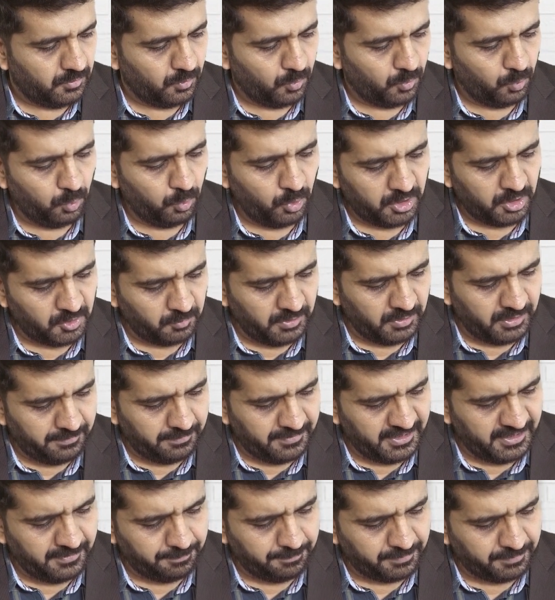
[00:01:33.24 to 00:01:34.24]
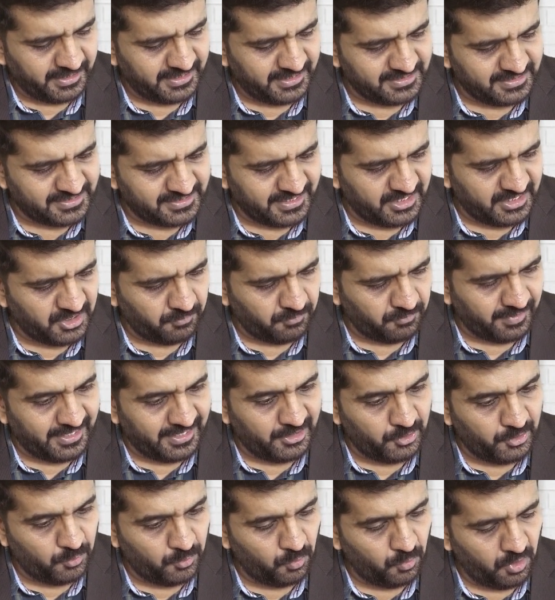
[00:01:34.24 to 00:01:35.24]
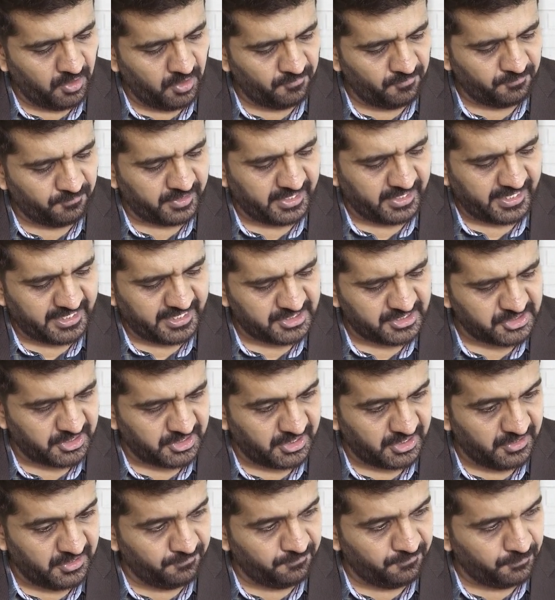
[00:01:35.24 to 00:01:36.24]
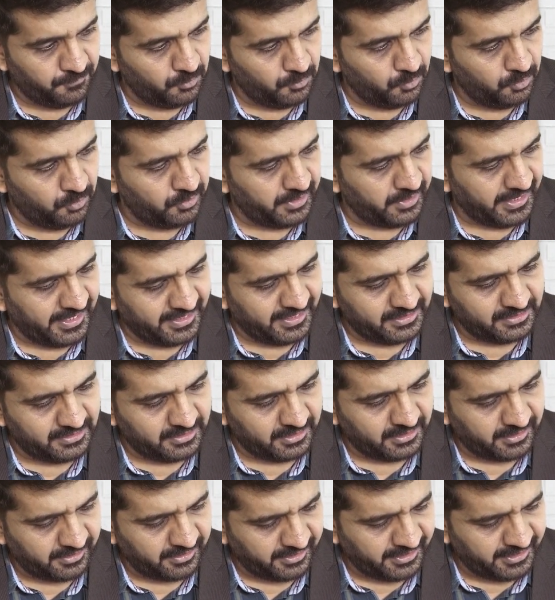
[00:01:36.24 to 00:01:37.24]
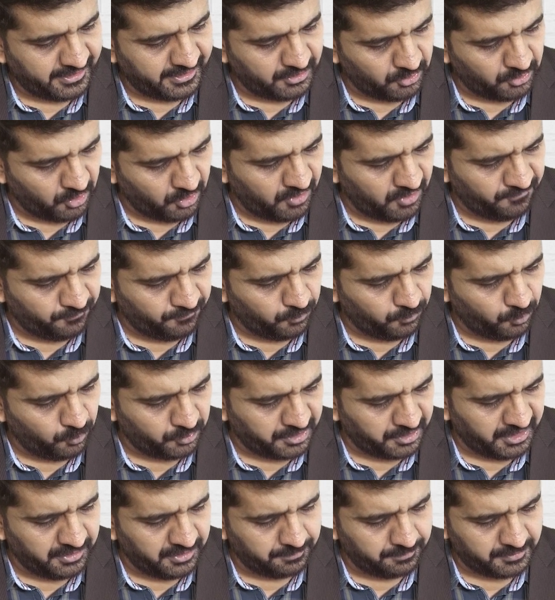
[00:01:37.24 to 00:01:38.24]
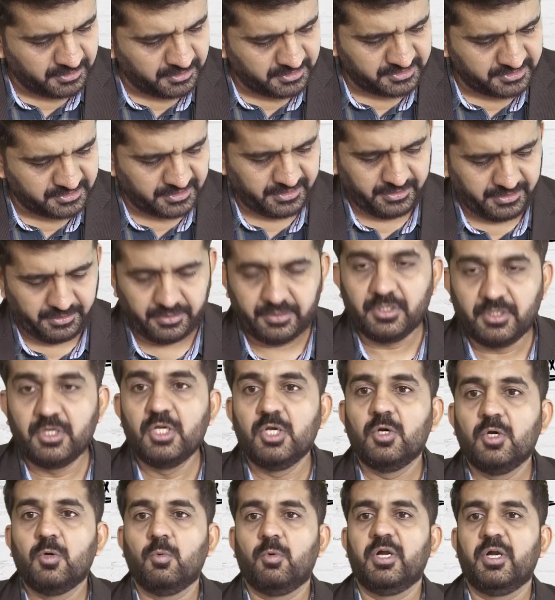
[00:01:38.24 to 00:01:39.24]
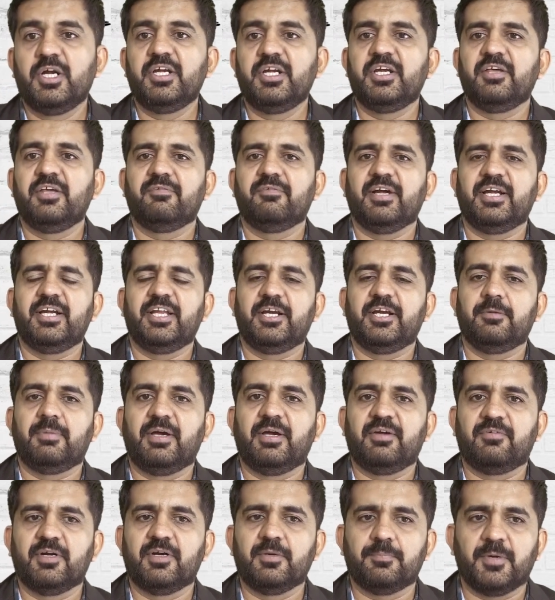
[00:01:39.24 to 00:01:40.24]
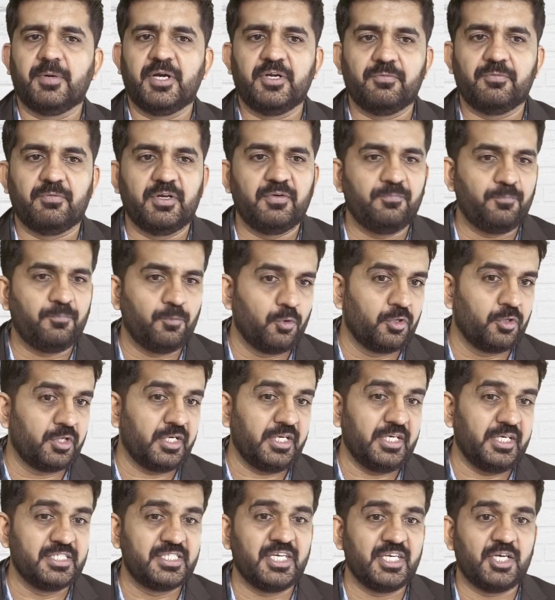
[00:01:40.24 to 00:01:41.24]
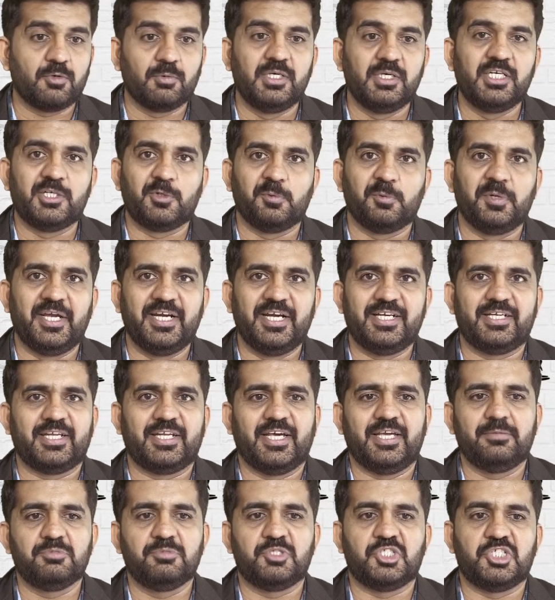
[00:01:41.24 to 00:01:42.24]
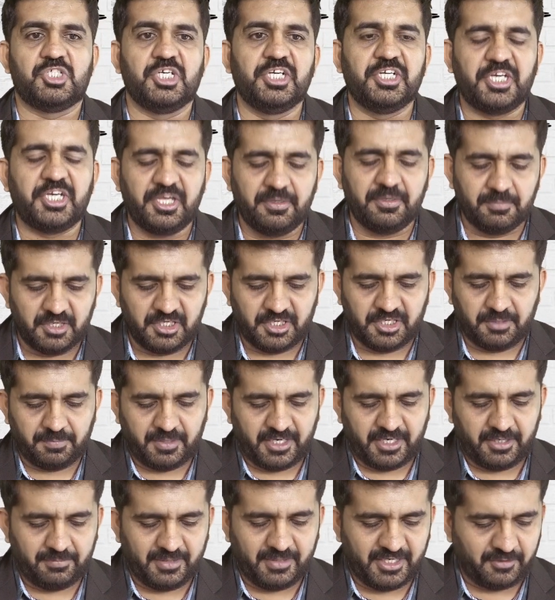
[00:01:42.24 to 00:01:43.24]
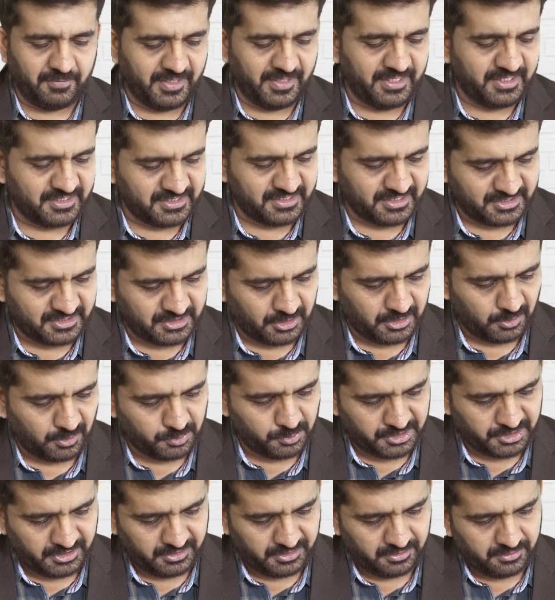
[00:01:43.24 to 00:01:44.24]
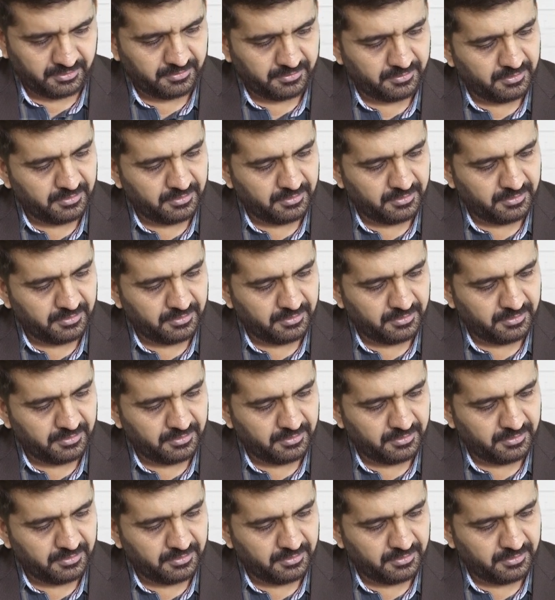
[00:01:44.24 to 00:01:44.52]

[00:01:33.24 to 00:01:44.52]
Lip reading: What will be present value of cash inflow at the rate of 14%? 1 divided by 1.14 is equal to 8 times GT multiplied by 26,000.